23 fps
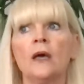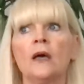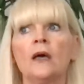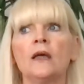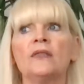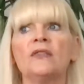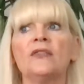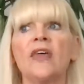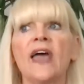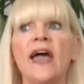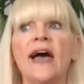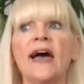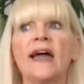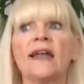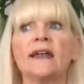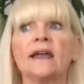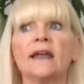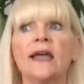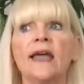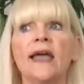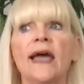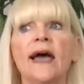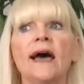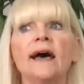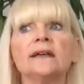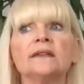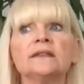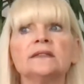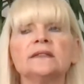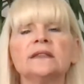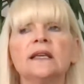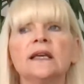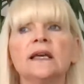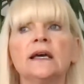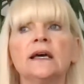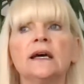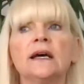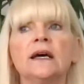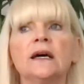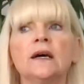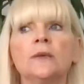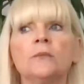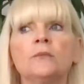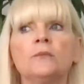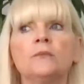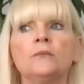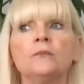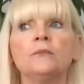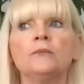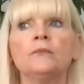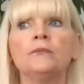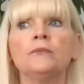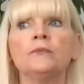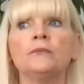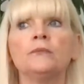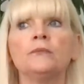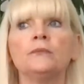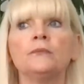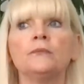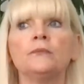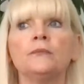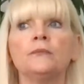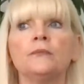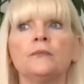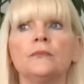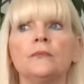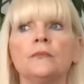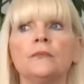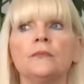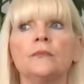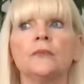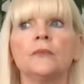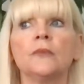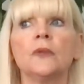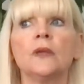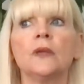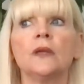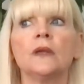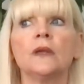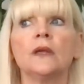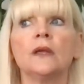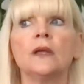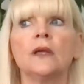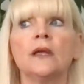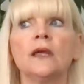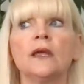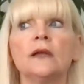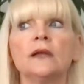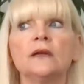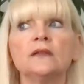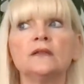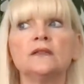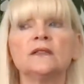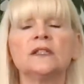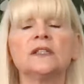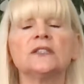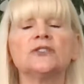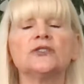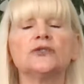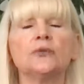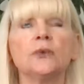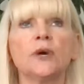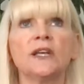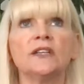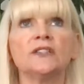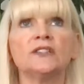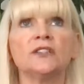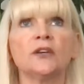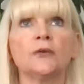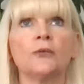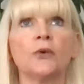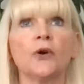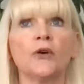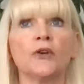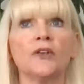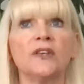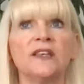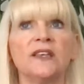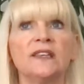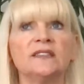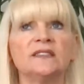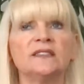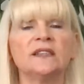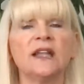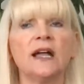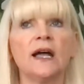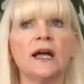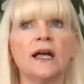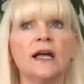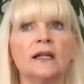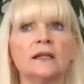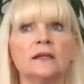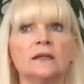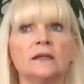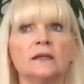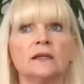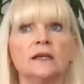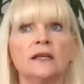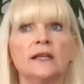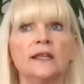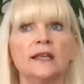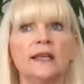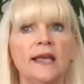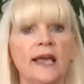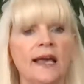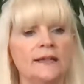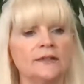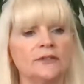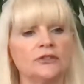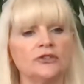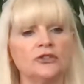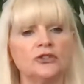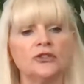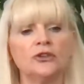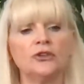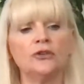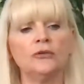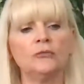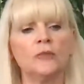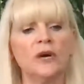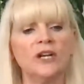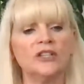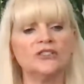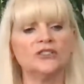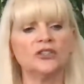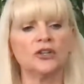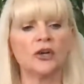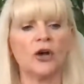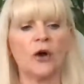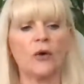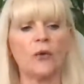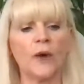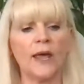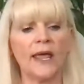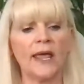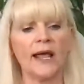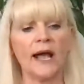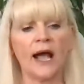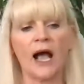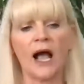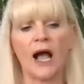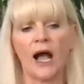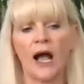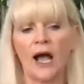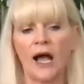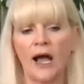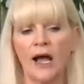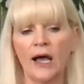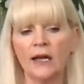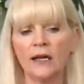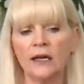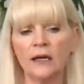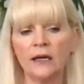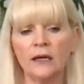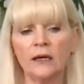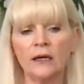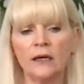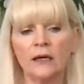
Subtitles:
that has him in a situation where he has too much going on